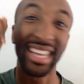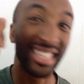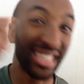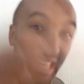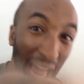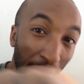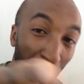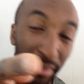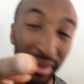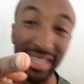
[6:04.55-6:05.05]

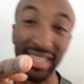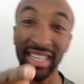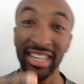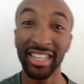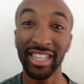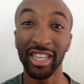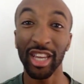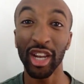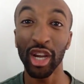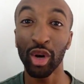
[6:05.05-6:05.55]
Stop
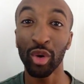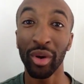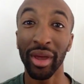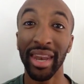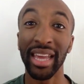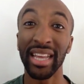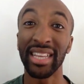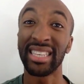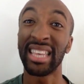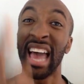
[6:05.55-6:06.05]
listening to the
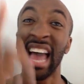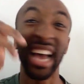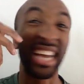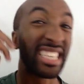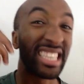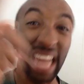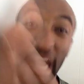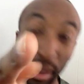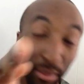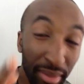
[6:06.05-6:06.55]
critics.
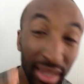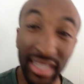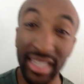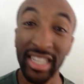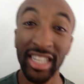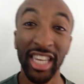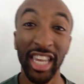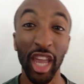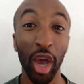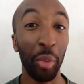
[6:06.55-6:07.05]
Stop
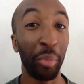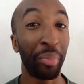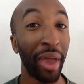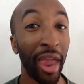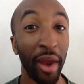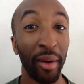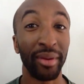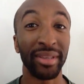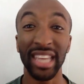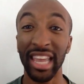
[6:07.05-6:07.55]
listening to your
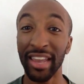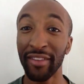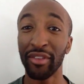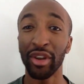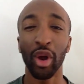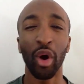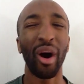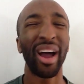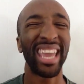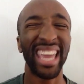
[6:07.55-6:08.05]
parents.
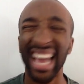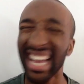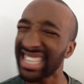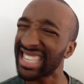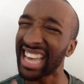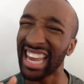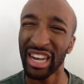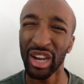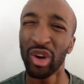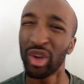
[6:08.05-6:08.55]
Even though,
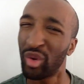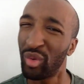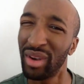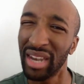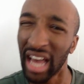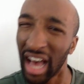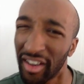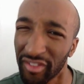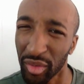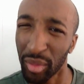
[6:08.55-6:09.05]
yes, I know you
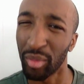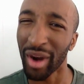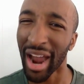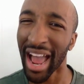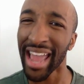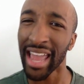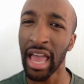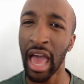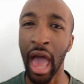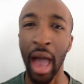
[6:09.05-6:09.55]
love them,
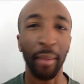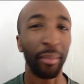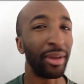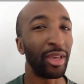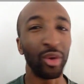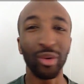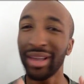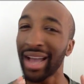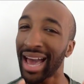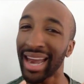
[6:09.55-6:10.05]
right?
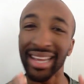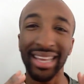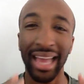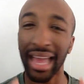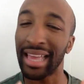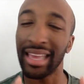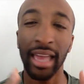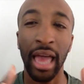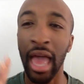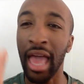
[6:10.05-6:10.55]
But you got to,
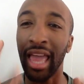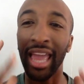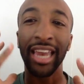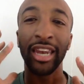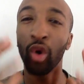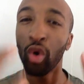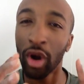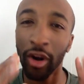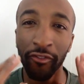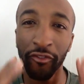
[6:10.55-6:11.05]

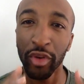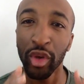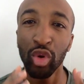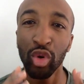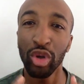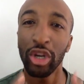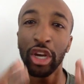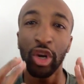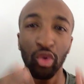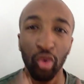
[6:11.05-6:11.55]
in order for
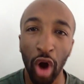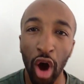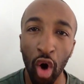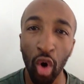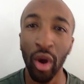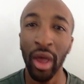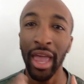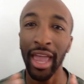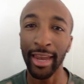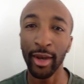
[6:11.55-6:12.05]
you to
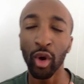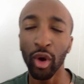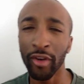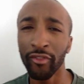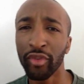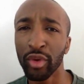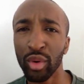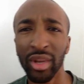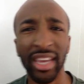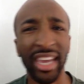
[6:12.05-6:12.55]
grow, in order
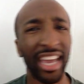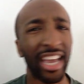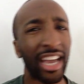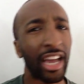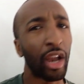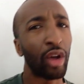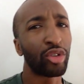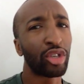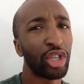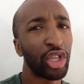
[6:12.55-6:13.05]
for you to get
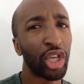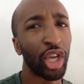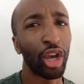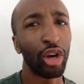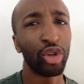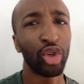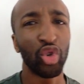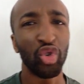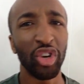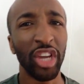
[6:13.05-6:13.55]
closer to
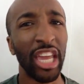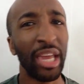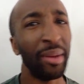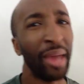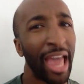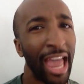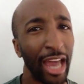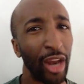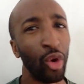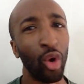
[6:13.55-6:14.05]
your
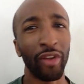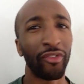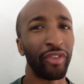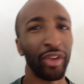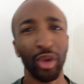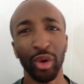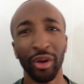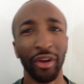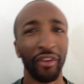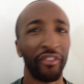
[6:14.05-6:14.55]
dream, in order
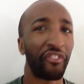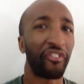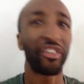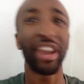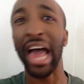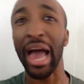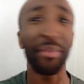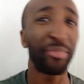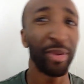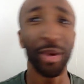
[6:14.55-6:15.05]
for you to
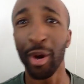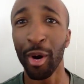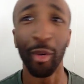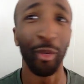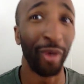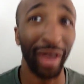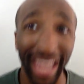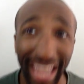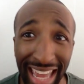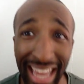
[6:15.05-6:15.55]
flap your
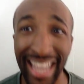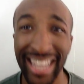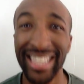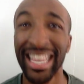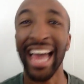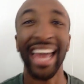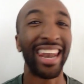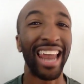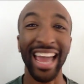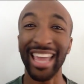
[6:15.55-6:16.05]

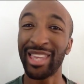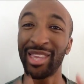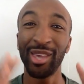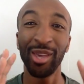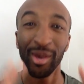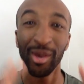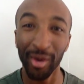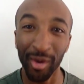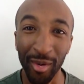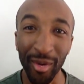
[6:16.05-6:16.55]
wings, like,
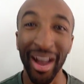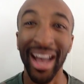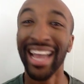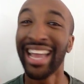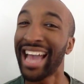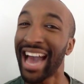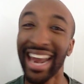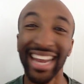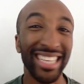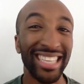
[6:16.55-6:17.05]
you
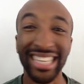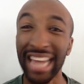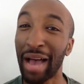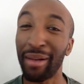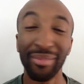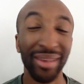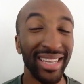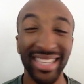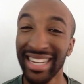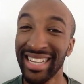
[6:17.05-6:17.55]
got to
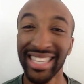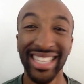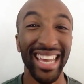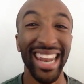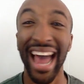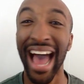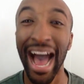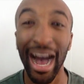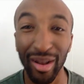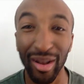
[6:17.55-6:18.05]
stop listening to
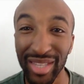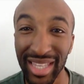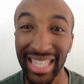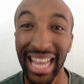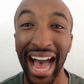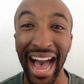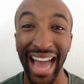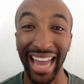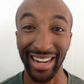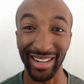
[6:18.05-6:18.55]
the
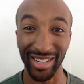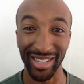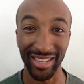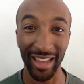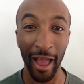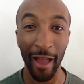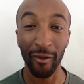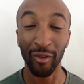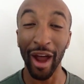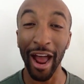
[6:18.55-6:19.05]

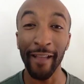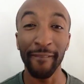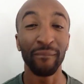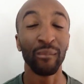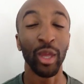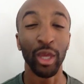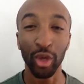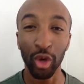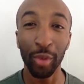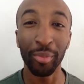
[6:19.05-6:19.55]
outsiders. Right?
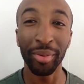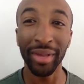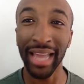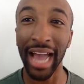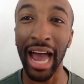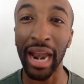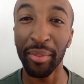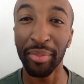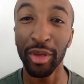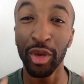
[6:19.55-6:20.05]
You
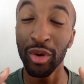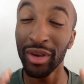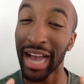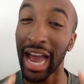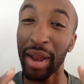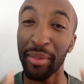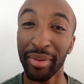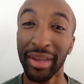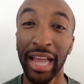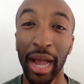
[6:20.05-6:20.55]

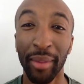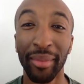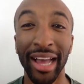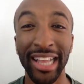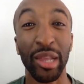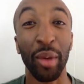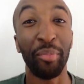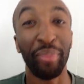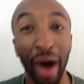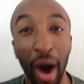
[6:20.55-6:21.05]
gotta become
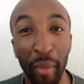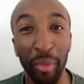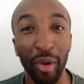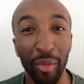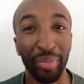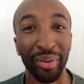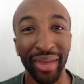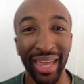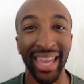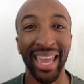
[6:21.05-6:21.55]
like the
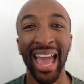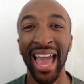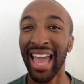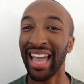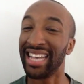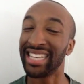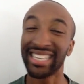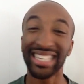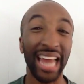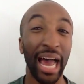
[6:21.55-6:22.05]
bumblebee
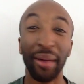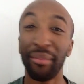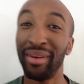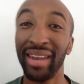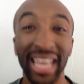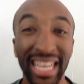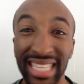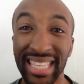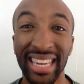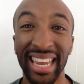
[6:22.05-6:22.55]
and stop
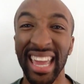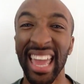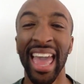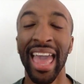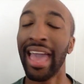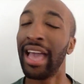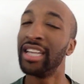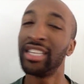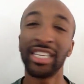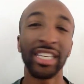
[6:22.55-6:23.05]
listening
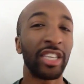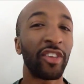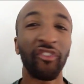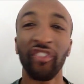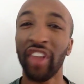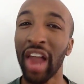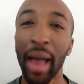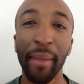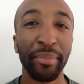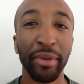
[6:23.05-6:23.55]
and
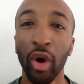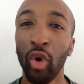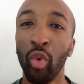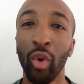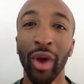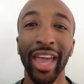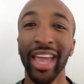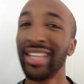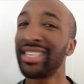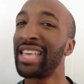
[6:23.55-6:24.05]
just flap your
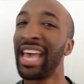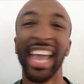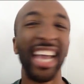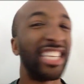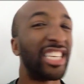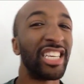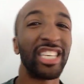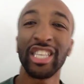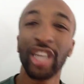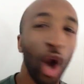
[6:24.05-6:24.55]
wings
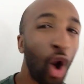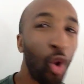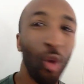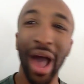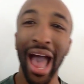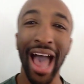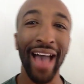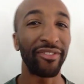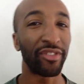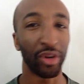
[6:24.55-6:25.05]
and just
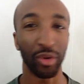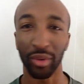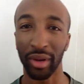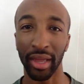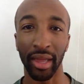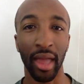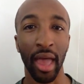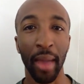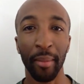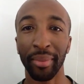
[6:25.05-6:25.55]
go after it.